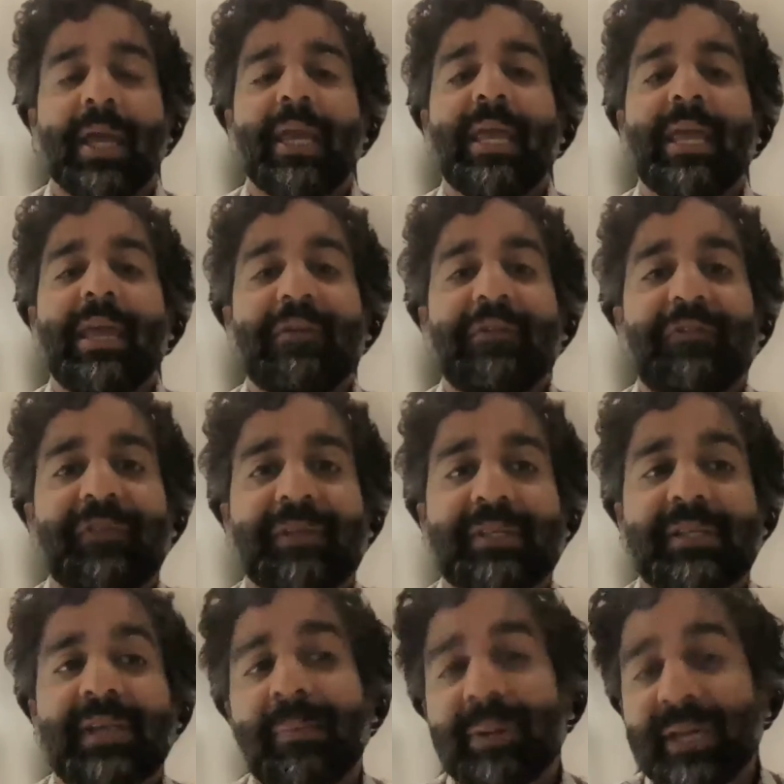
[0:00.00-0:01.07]
if
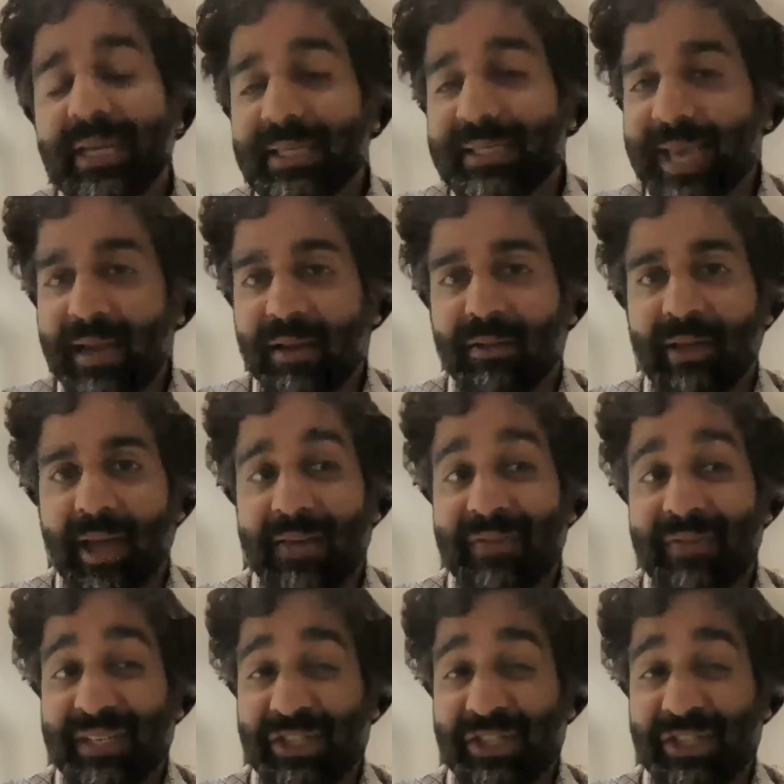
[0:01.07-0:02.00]
somebody has had a lot of